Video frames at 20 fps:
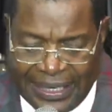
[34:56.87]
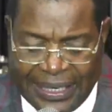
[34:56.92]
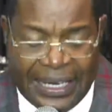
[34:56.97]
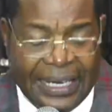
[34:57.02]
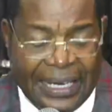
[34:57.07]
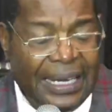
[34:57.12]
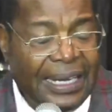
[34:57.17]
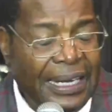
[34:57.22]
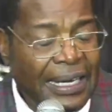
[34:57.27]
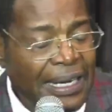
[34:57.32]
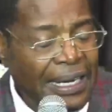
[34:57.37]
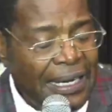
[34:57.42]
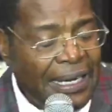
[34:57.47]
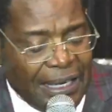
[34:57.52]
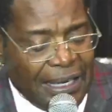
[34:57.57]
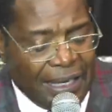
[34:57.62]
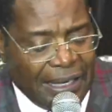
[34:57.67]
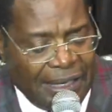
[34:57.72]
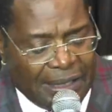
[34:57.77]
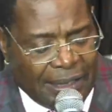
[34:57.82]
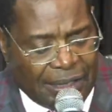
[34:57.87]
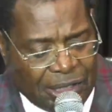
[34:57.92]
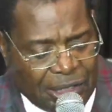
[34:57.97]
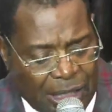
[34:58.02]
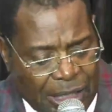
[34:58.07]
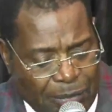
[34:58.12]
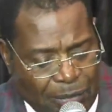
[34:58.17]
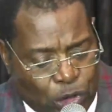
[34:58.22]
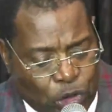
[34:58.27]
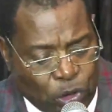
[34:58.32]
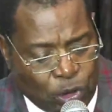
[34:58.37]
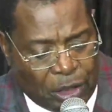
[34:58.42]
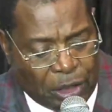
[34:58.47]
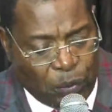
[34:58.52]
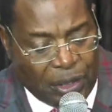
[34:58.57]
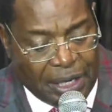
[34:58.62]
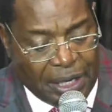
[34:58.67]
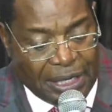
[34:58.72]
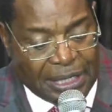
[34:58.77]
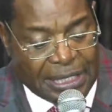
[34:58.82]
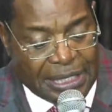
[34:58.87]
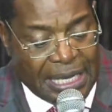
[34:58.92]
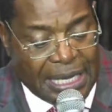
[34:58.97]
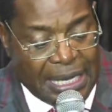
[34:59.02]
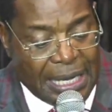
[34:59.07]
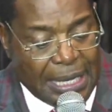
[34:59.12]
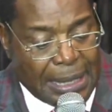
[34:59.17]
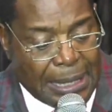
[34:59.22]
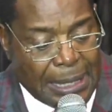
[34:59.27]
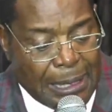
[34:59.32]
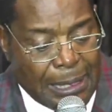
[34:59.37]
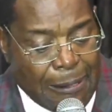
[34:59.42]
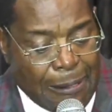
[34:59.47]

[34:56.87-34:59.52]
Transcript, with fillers: Uh, it's the same story we read here.